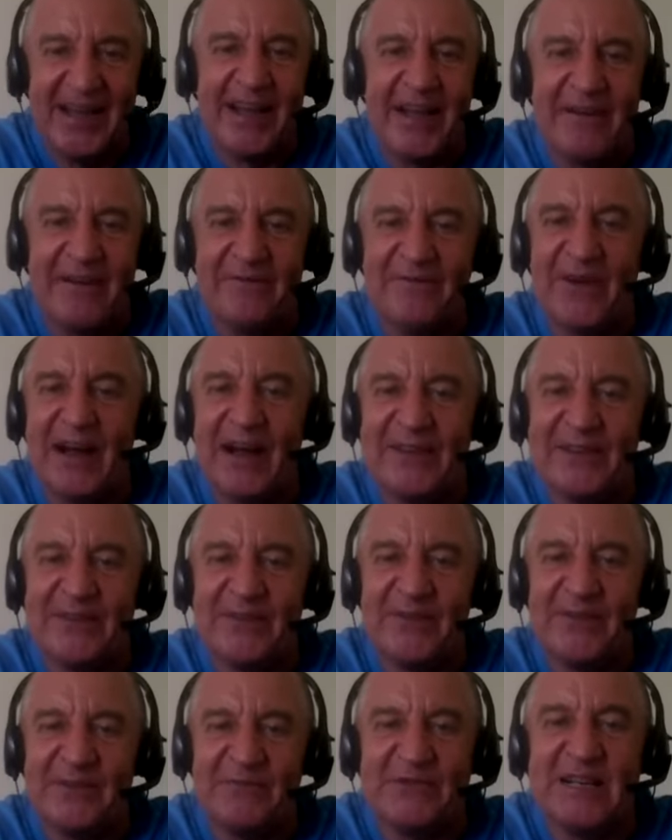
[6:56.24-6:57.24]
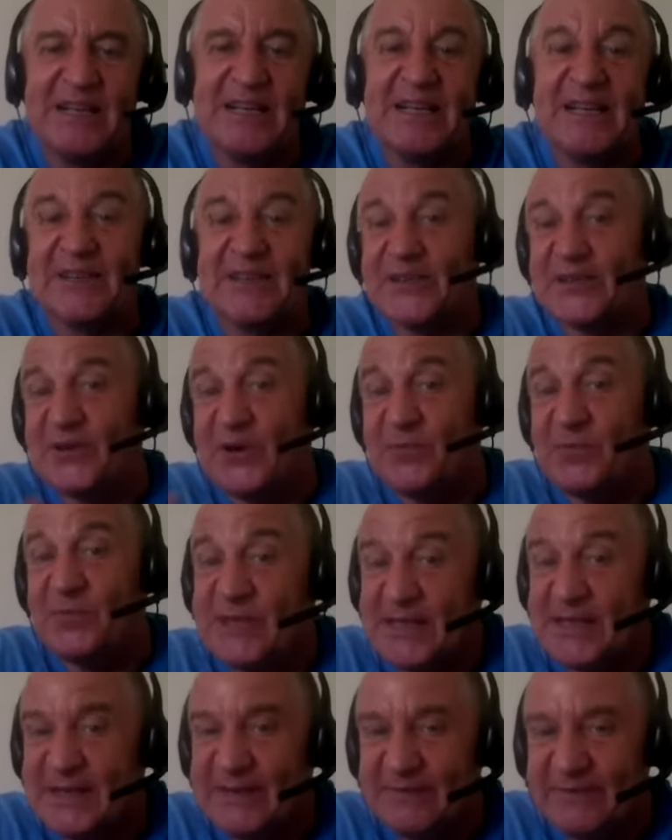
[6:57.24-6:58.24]
In fact, really, it's the
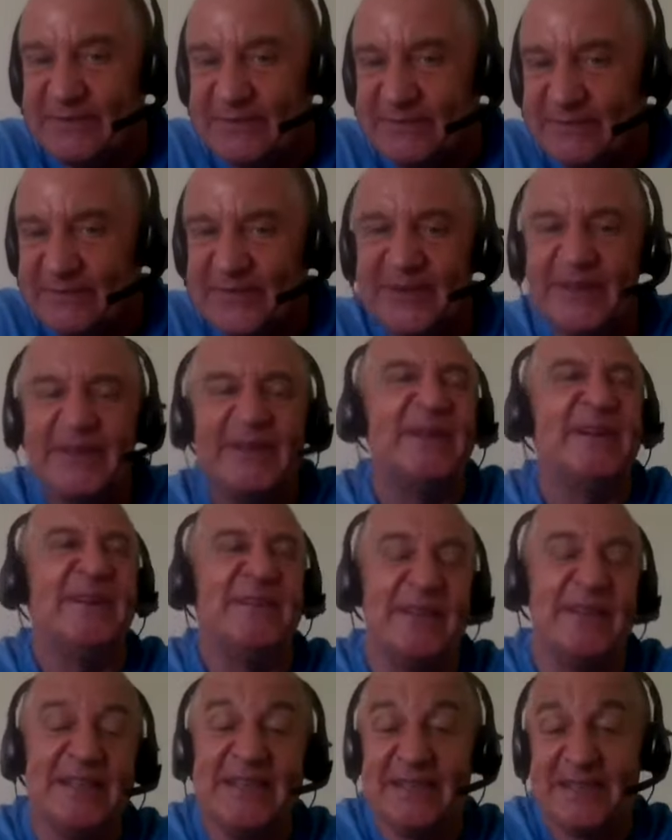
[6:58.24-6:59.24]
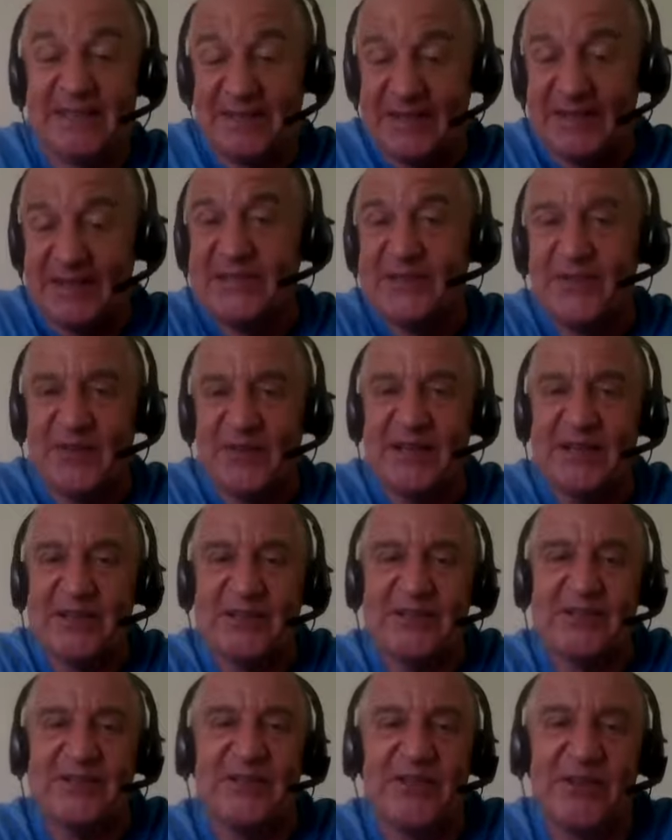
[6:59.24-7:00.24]
opposite. These are
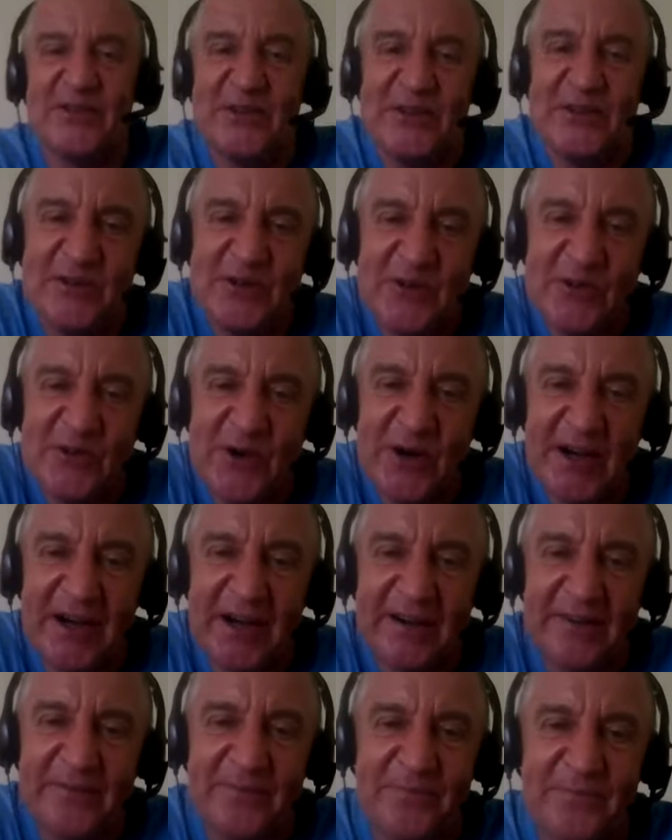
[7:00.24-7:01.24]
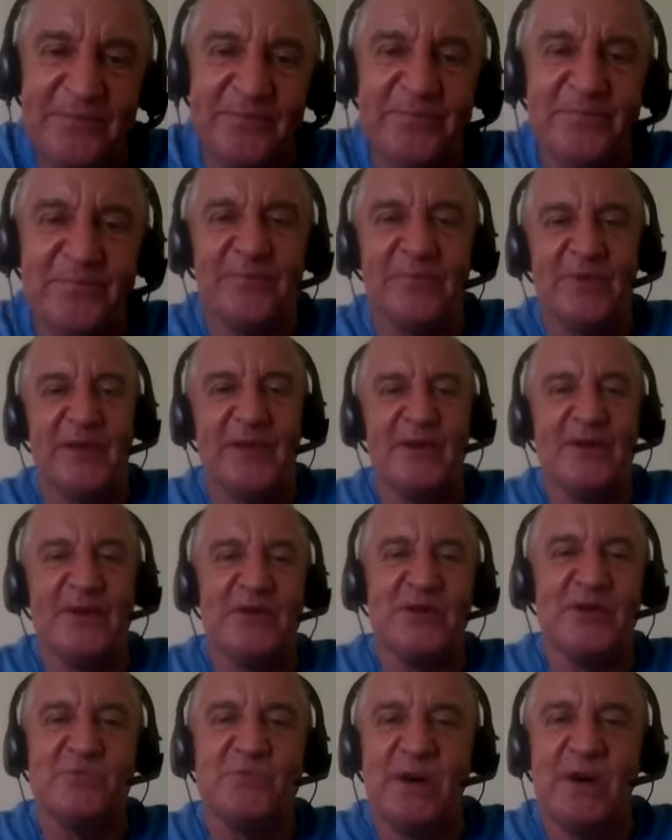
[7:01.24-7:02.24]
things that
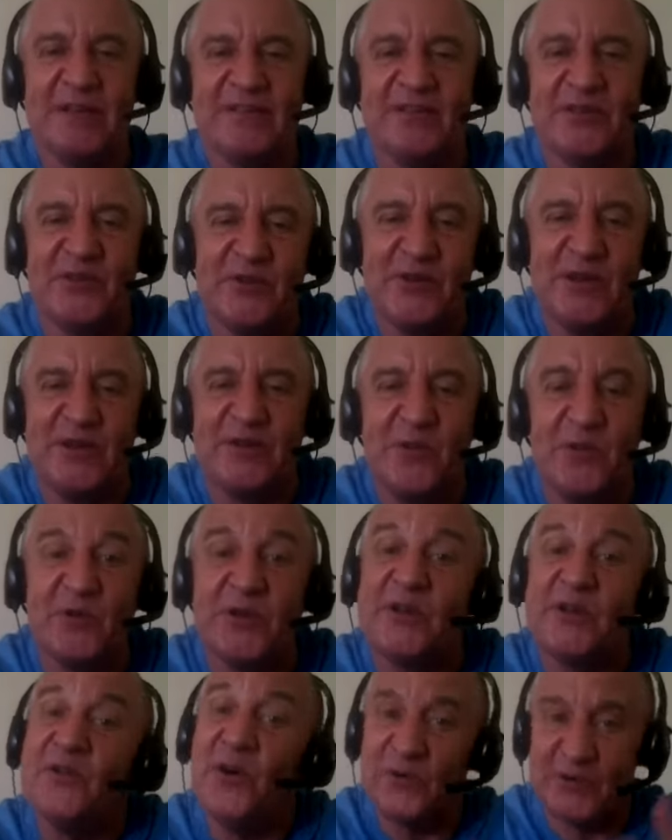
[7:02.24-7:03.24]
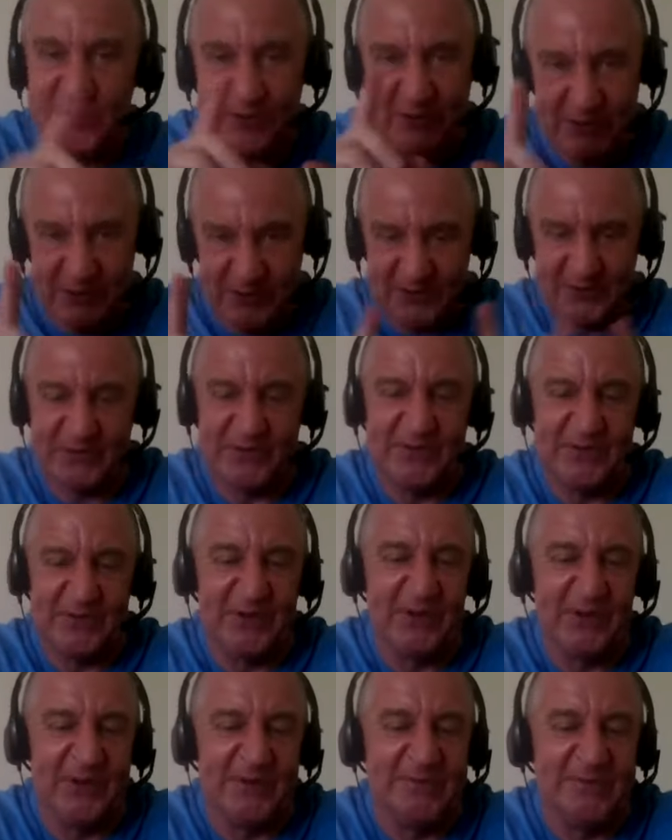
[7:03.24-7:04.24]
you must do in order not to lose a
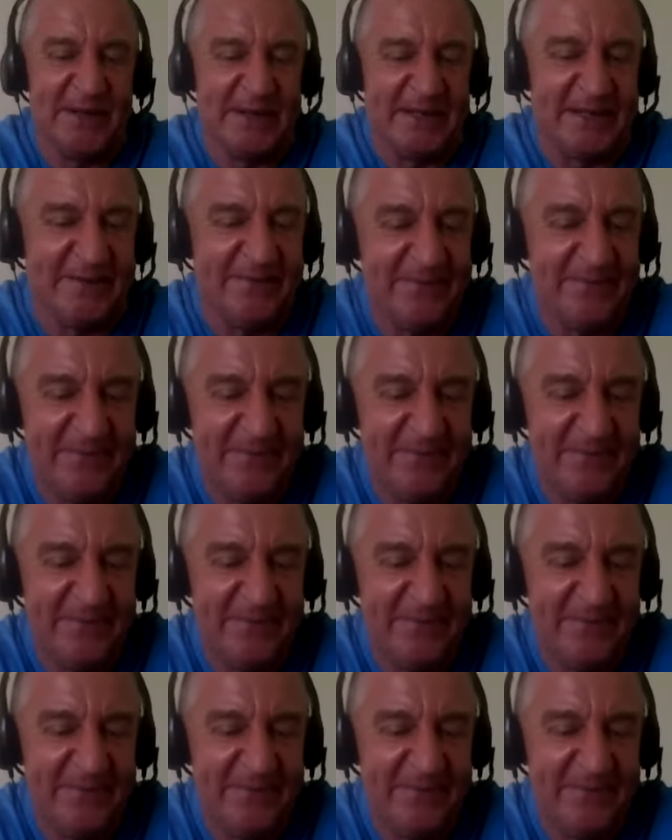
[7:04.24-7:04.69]
lot of money.